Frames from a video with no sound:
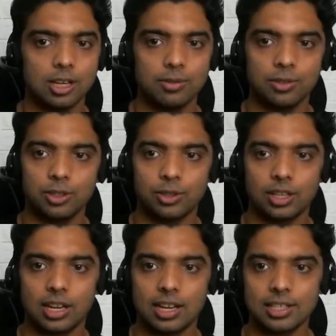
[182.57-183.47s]
now, you
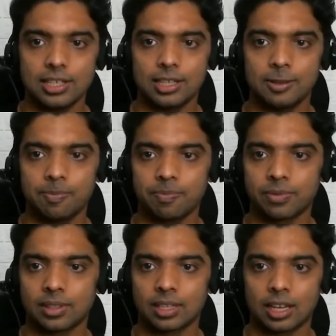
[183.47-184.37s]
can ask.
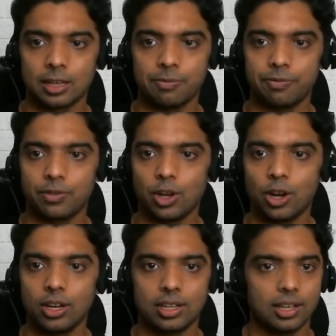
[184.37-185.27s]
If
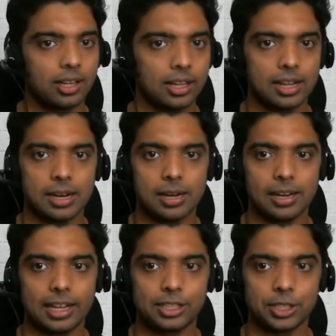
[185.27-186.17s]
not,
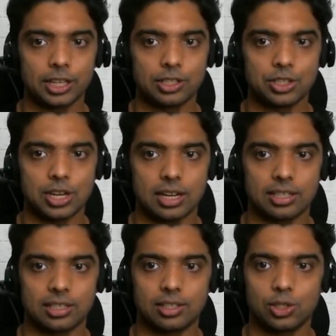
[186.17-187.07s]
let's get
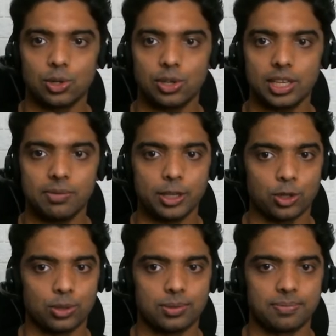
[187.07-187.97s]
started. So here we
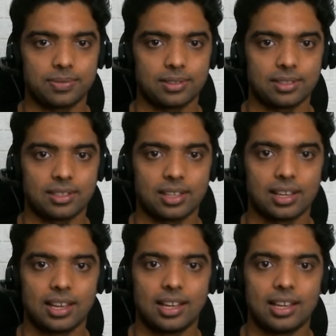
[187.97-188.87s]
go.
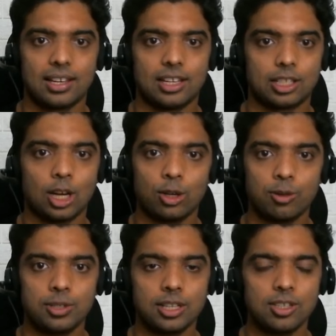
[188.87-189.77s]

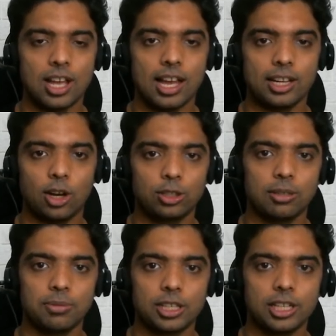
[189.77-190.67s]
Gaurav says, hi
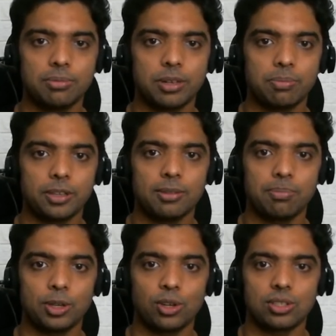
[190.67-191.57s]
Gautam, cleared my
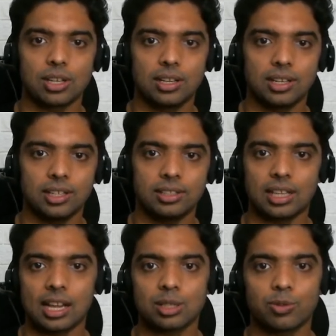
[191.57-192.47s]
PMP on Sunday.
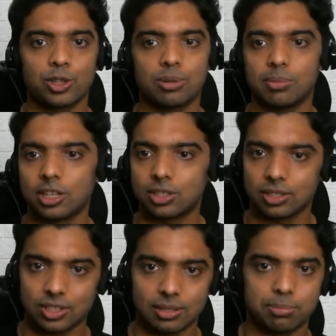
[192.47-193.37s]
Thanks for your
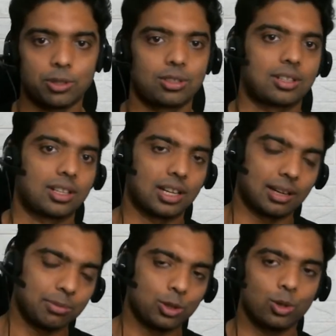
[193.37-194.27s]
mentor support.
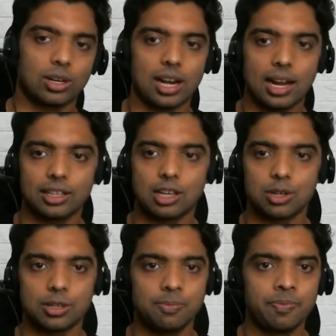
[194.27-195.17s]
I'm so glad,
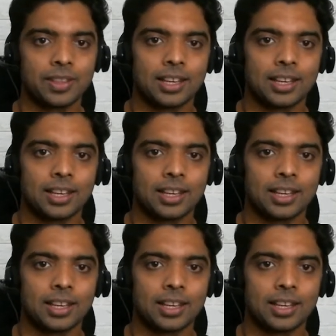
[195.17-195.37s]
Gaurav.